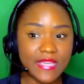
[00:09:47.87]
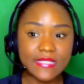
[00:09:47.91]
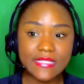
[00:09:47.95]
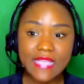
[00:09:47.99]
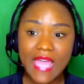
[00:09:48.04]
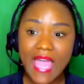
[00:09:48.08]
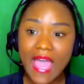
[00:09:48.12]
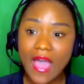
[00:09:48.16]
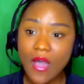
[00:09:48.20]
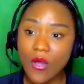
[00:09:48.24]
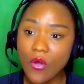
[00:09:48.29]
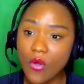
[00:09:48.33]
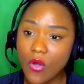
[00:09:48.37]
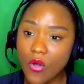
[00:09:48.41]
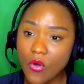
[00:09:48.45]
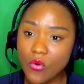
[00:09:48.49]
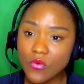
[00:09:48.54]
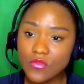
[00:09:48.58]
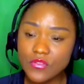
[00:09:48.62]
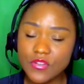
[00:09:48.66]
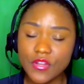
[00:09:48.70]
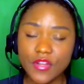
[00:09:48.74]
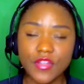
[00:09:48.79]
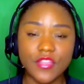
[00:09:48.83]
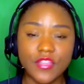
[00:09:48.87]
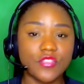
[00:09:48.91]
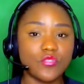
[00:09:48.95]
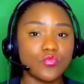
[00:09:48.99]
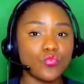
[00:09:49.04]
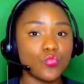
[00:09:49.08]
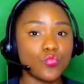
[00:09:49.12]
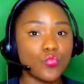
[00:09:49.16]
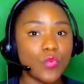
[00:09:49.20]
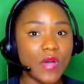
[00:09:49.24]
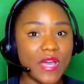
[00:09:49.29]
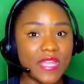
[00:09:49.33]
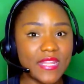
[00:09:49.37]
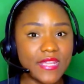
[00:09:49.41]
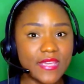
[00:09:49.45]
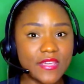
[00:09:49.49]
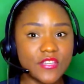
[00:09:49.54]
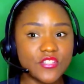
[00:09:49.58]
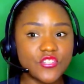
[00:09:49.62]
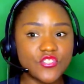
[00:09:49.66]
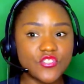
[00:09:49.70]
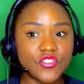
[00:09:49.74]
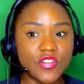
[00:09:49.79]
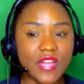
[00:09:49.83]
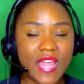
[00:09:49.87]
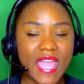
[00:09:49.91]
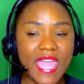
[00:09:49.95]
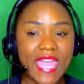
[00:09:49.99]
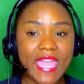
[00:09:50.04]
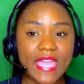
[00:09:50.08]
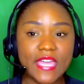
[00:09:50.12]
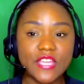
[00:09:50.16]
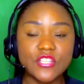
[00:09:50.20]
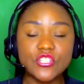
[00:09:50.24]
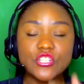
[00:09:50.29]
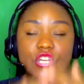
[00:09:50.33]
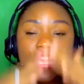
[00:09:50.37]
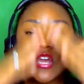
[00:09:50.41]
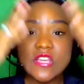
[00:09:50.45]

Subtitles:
How old are you? What is your age?